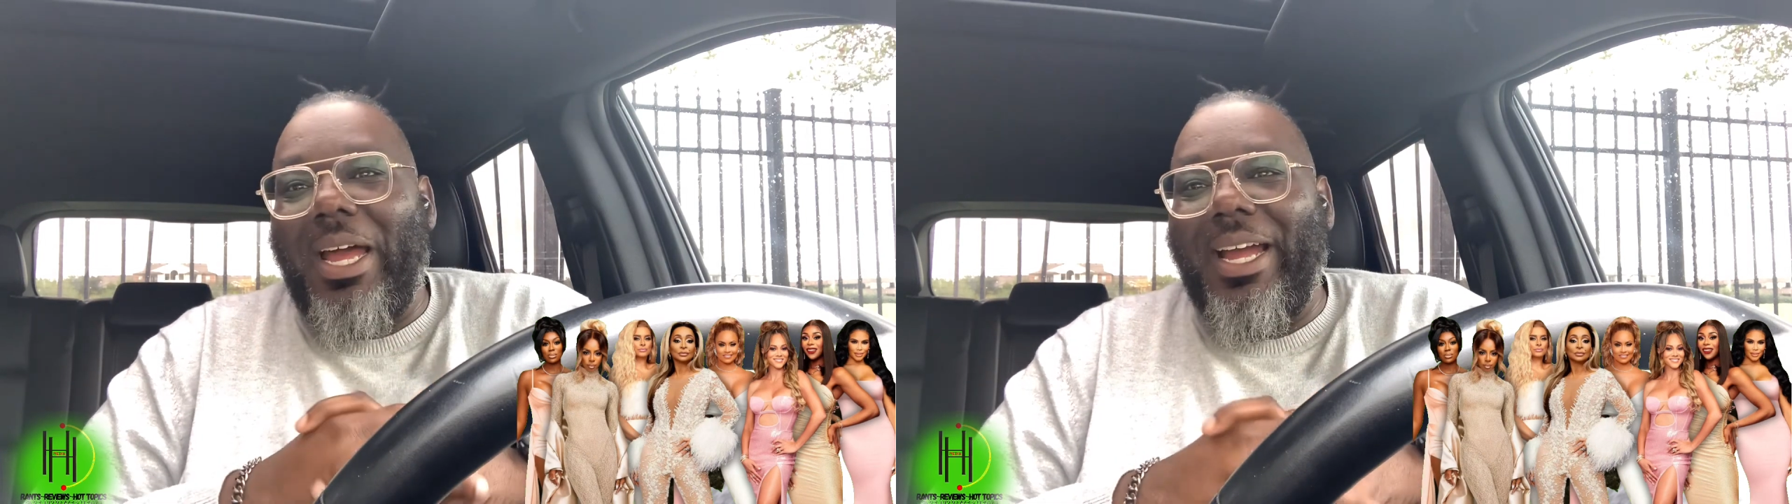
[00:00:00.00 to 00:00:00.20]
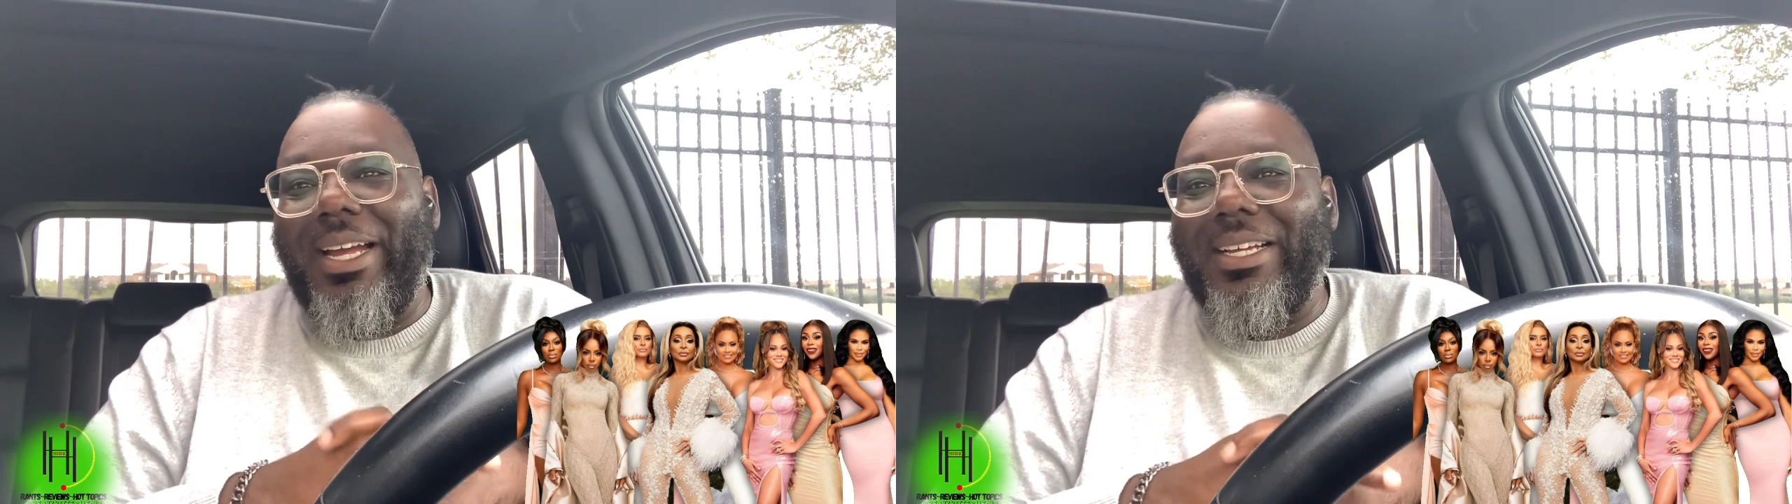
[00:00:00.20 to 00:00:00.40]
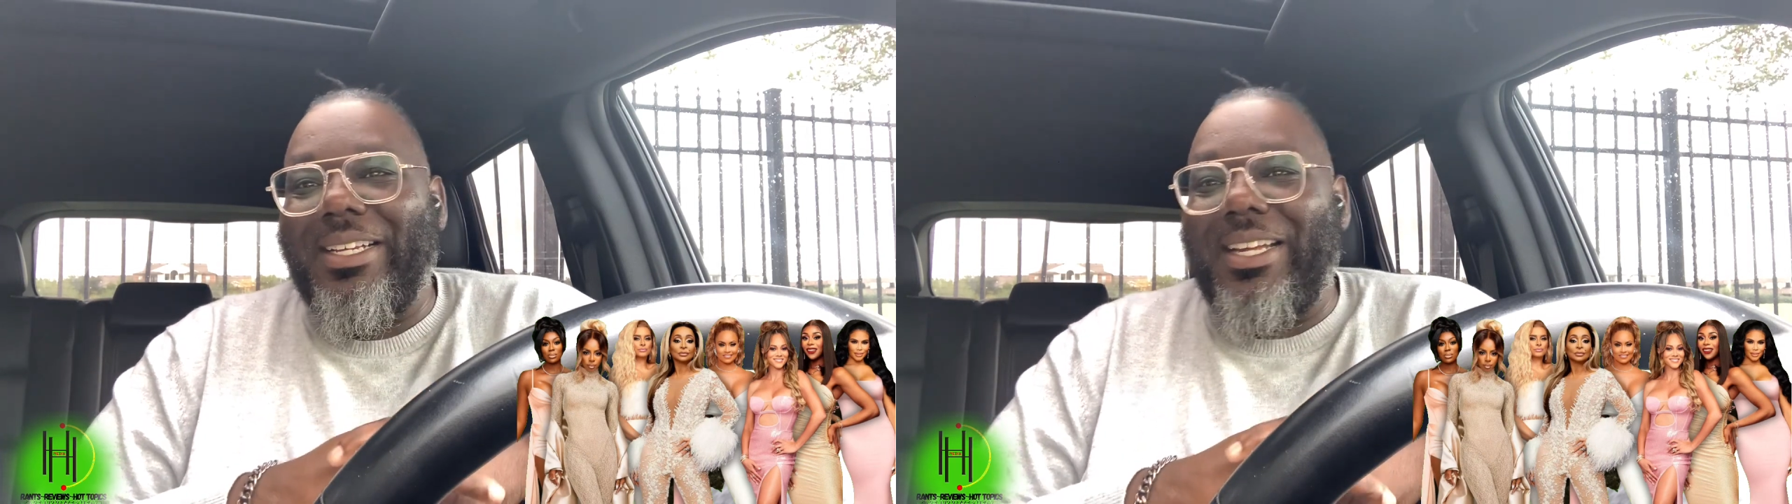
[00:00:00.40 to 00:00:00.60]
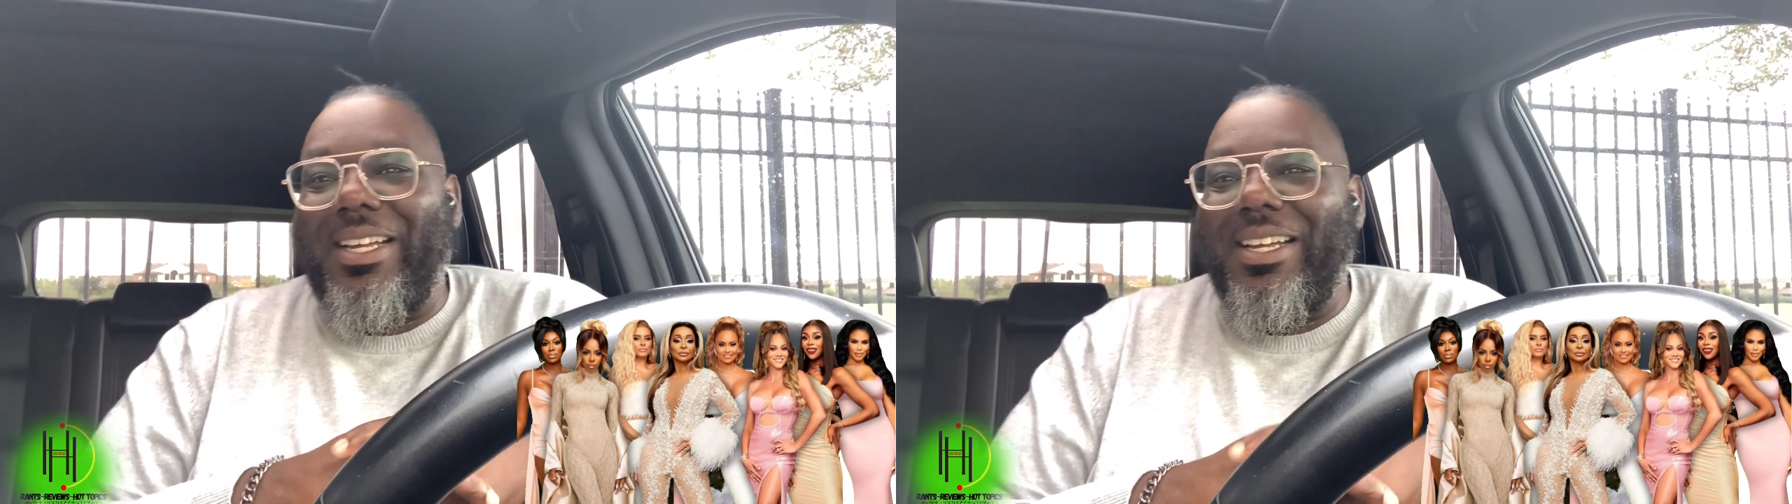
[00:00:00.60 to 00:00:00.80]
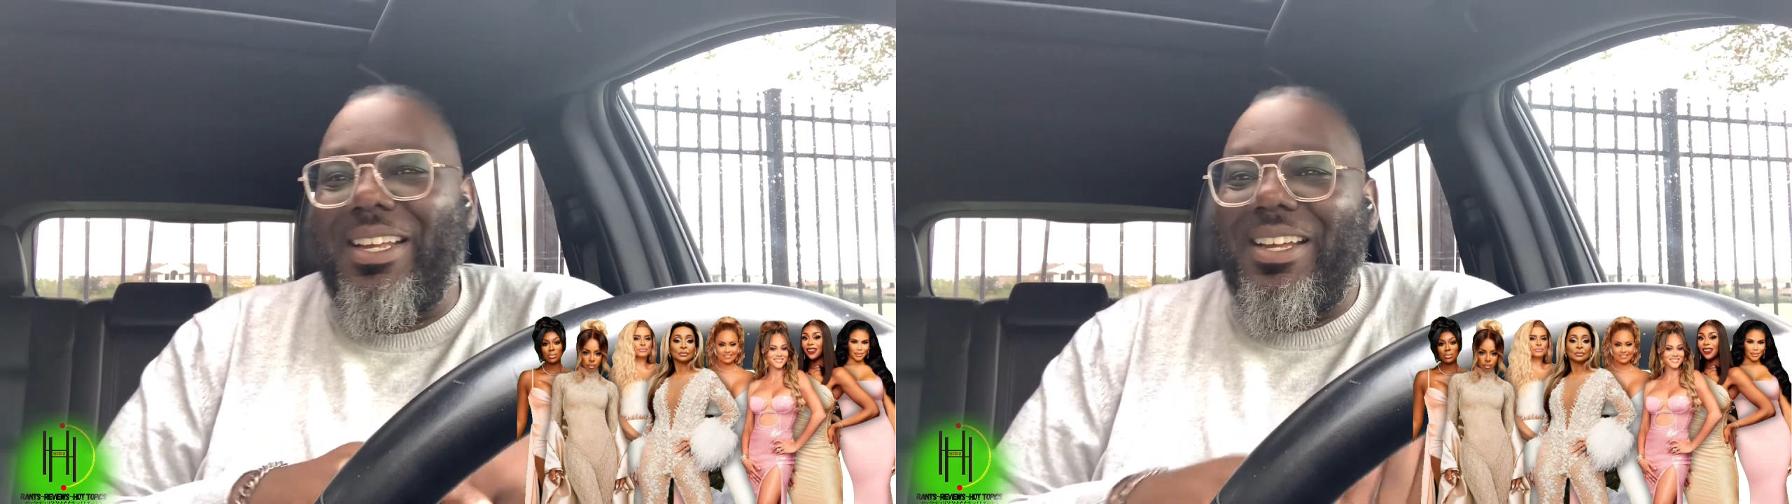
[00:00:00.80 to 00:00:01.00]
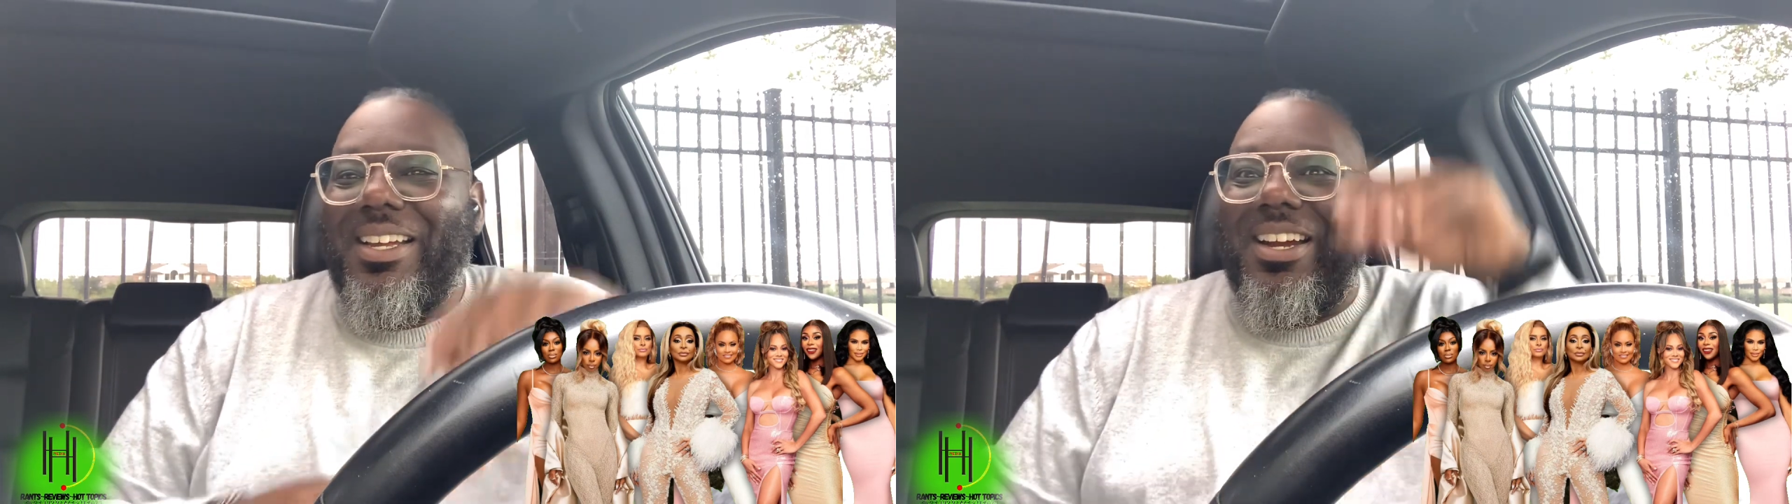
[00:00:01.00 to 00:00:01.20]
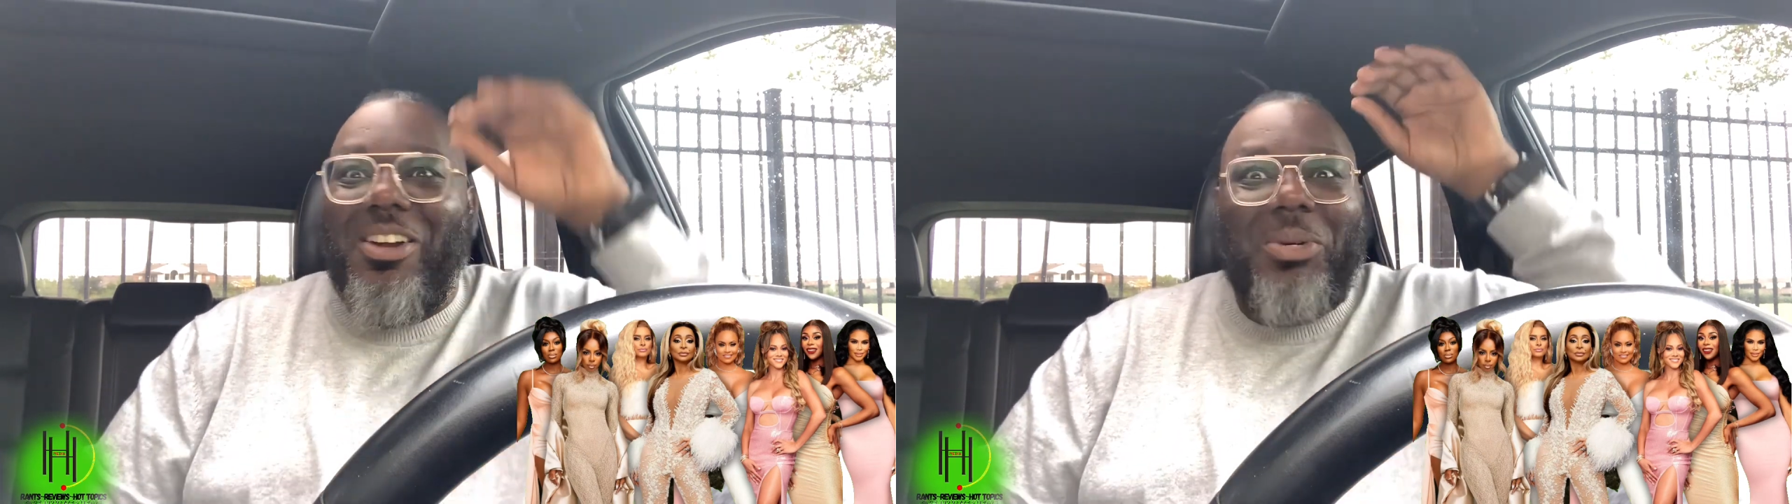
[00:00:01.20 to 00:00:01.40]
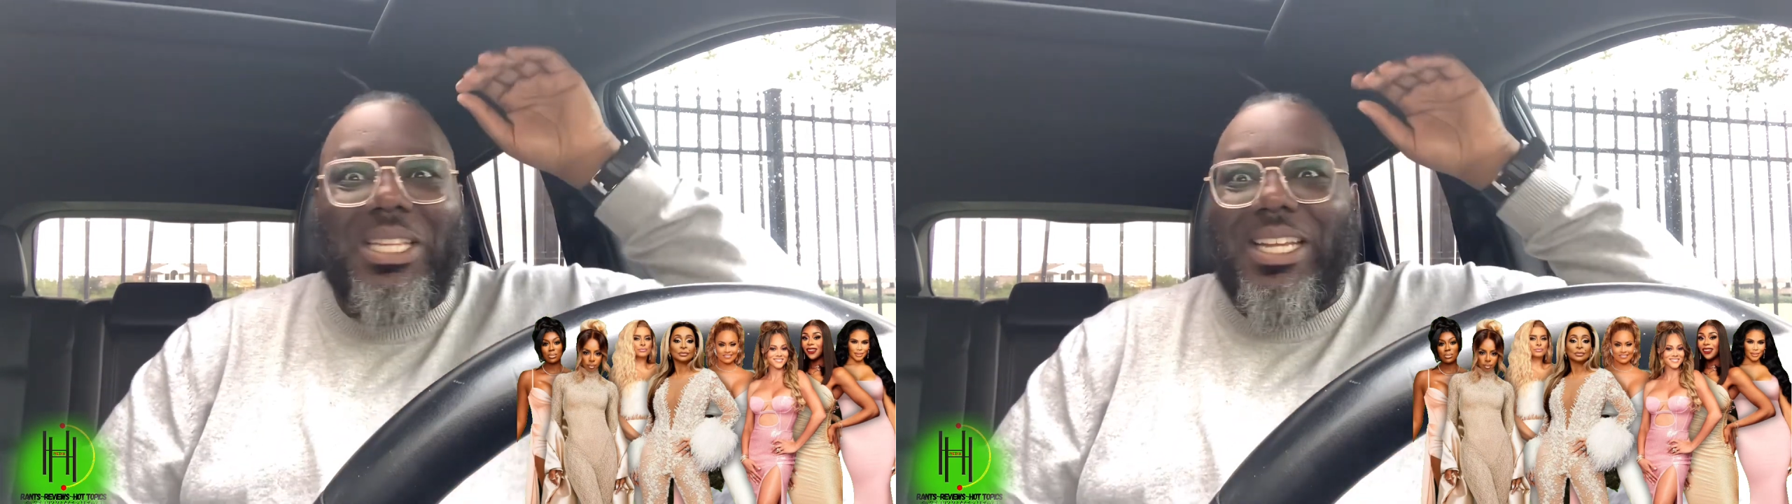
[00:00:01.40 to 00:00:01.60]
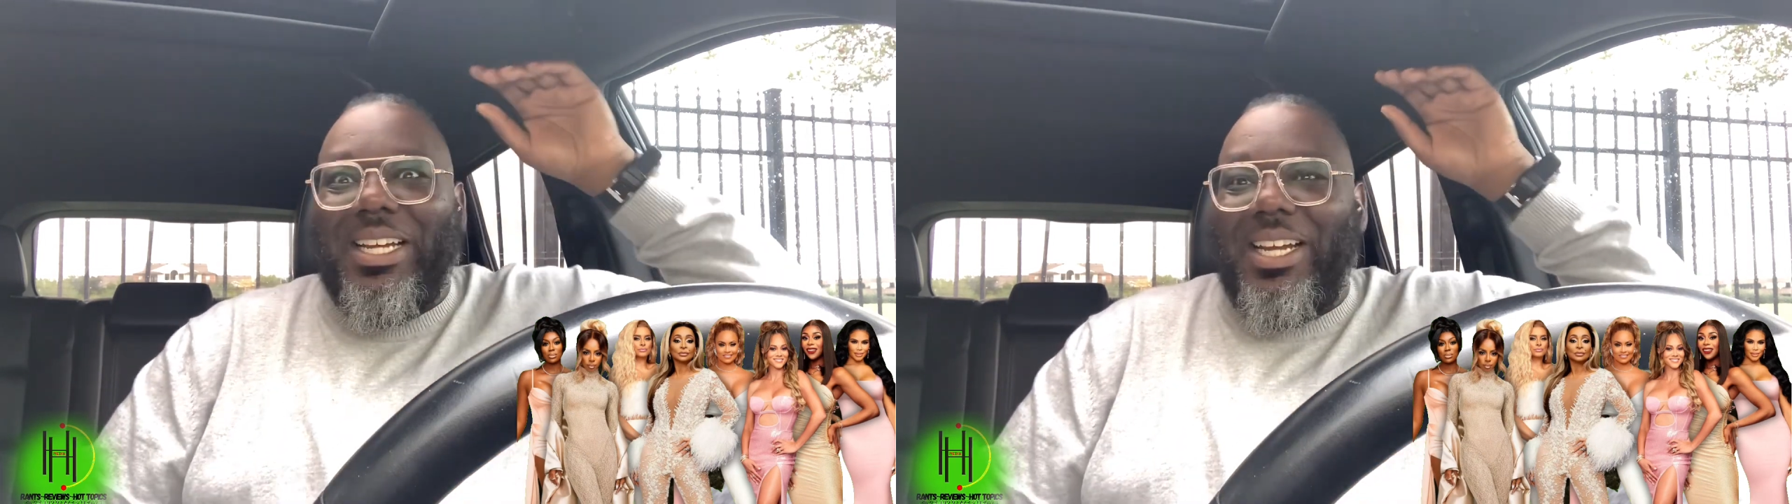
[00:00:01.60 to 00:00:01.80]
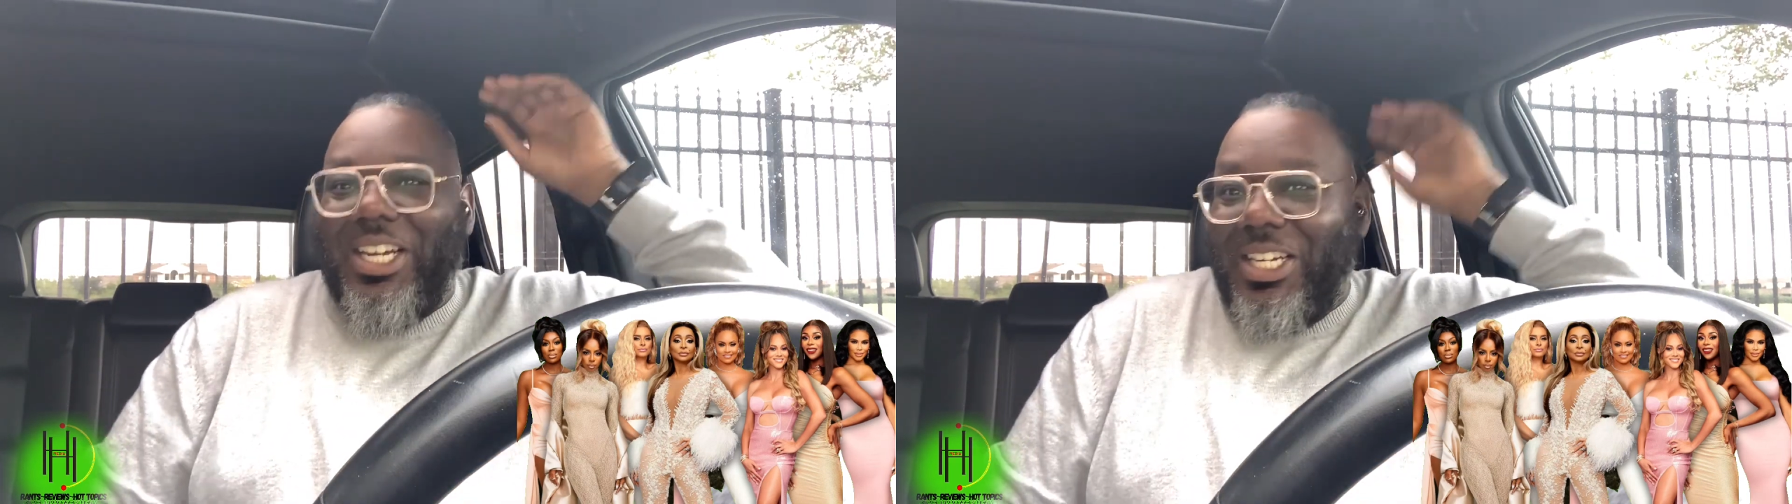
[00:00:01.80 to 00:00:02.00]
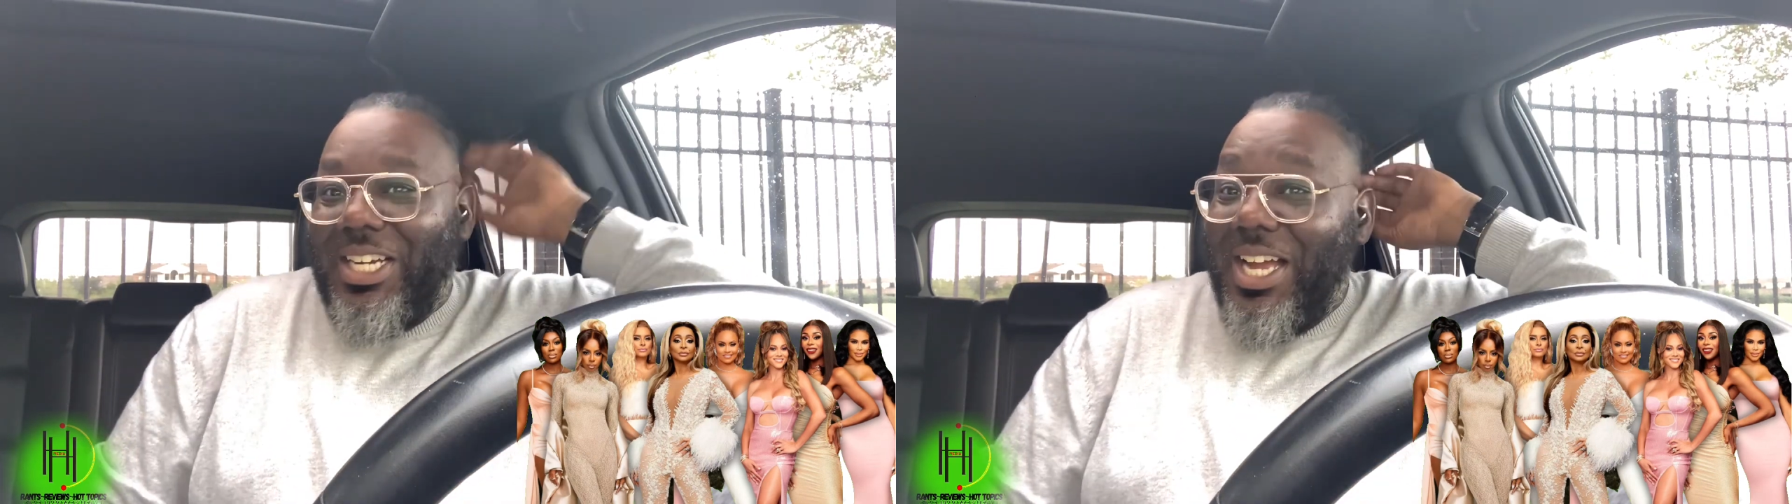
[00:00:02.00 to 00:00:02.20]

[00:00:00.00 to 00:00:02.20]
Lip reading: mine. Girl, what the hell?